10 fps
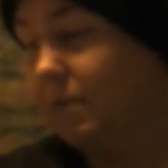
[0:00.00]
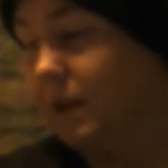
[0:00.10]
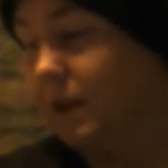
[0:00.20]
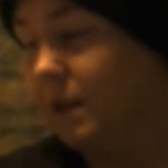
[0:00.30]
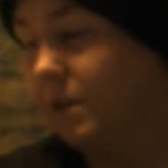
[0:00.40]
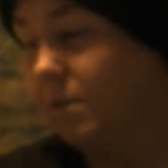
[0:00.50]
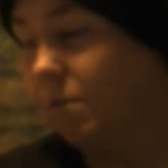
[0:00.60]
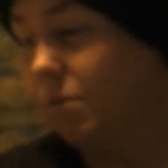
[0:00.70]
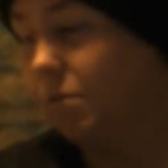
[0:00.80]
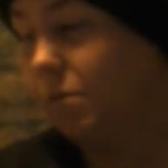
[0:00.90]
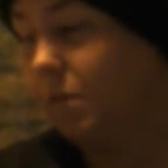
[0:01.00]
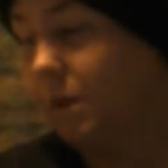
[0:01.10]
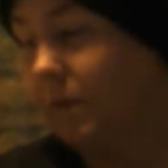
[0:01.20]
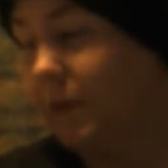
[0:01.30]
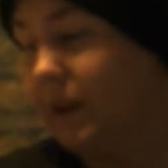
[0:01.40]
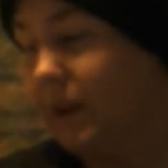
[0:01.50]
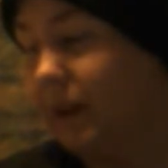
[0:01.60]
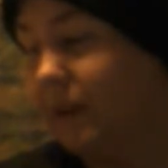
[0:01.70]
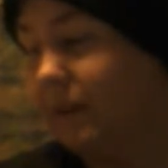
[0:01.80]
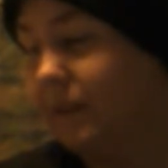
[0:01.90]
but I'm
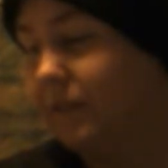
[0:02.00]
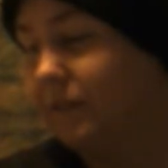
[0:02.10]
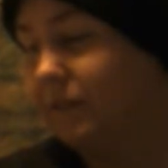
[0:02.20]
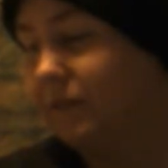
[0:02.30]
kind of